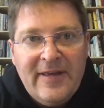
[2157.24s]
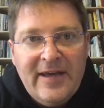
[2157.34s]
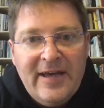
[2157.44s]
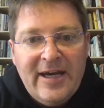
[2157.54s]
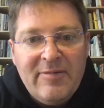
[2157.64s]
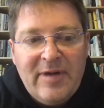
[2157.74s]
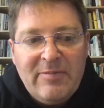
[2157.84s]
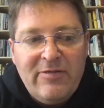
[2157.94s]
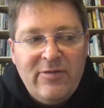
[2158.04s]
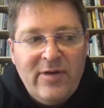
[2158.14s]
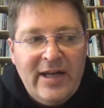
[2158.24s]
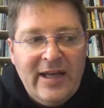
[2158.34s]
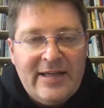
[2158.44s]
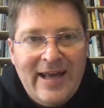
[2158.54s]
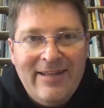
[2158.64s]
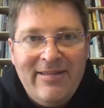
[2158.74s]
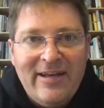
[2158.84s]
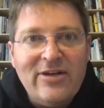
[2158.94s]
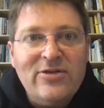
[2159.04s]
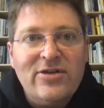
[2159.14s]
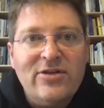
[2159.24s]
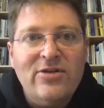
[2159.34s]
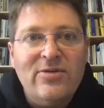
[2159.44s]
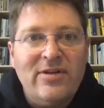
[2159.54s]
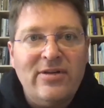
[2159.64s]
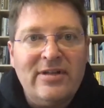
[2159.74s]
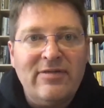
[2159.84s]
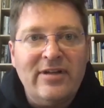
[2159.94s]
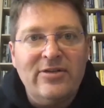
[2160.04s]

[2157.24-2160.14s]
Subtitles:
And before I let Anthea loose on you with her difficult